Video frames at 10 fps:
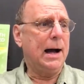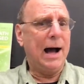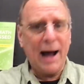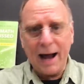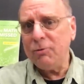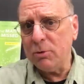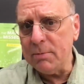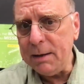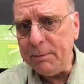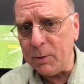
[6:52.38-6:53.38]
I
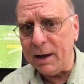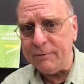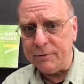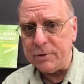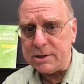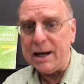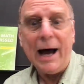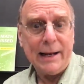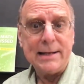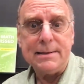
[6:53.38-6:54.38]
remember when I first
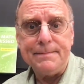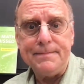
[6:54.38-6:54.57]
got it.